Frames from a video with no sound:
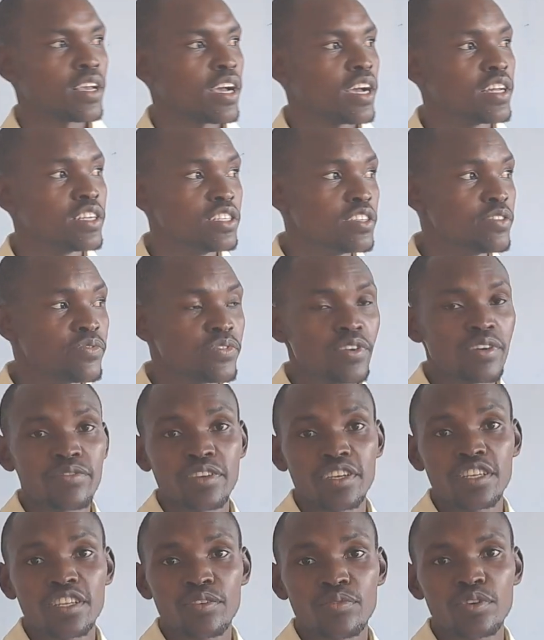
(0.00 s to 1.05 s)
and if you have
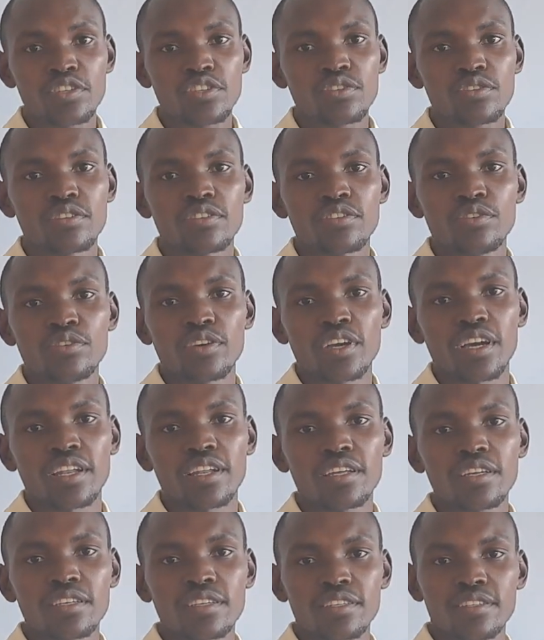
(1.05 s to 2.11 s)
any question you
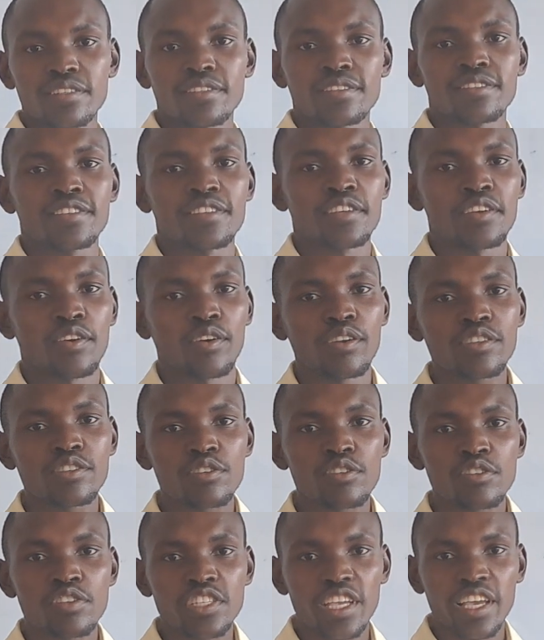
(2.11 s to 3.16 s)
can
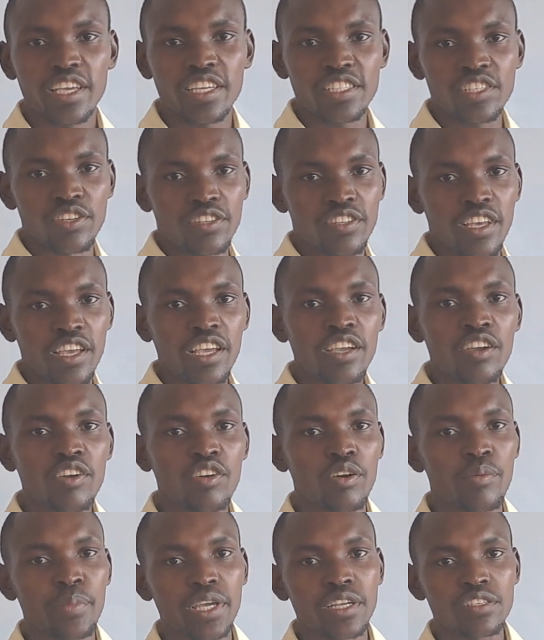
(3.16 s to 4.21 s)
also share it on the
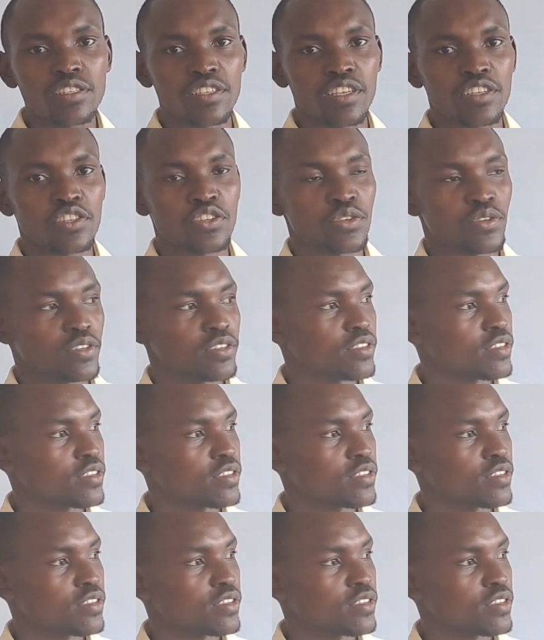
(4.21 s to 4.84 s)
comment section.